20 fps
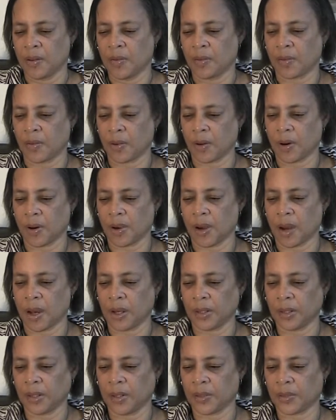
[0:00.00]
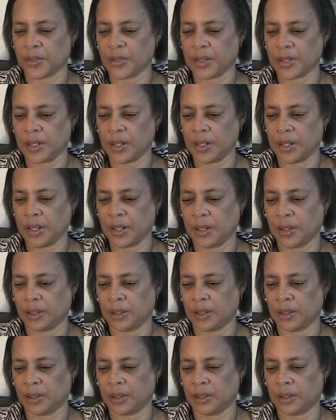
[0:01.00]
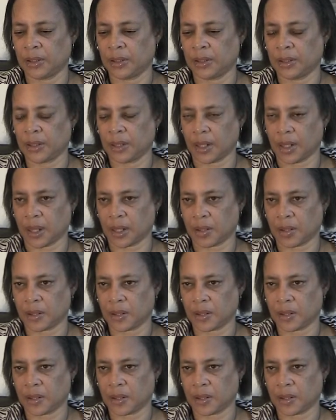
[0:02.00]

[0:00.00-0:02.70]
4 audio CD set.